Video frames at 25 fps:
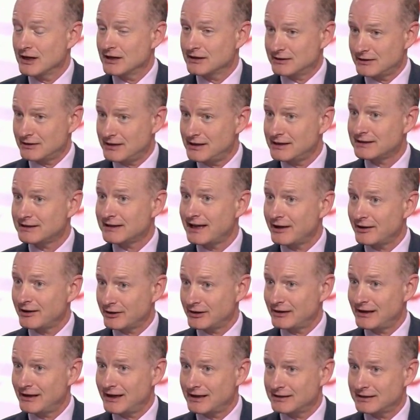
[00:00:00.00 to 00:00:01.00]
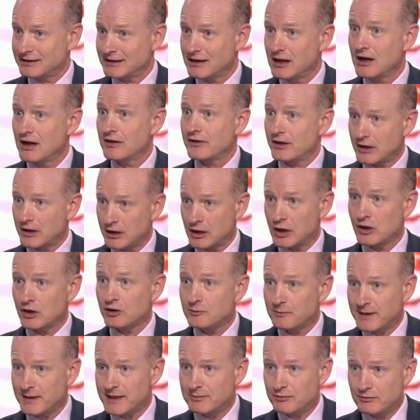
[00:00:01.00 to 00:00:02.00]
So he's calculating that a lot
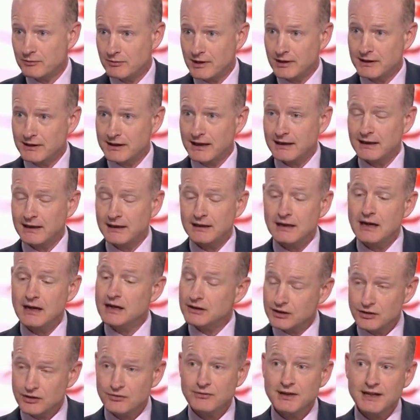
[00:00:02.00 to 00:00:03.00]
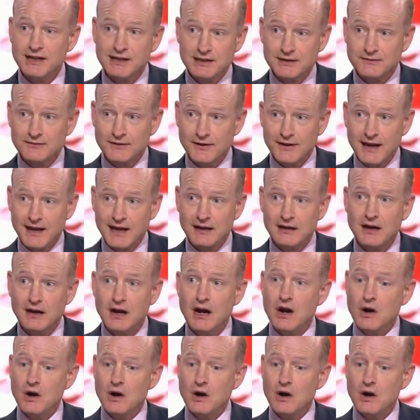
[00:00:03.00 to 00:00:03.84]
of people won't get it. Two reasons for that.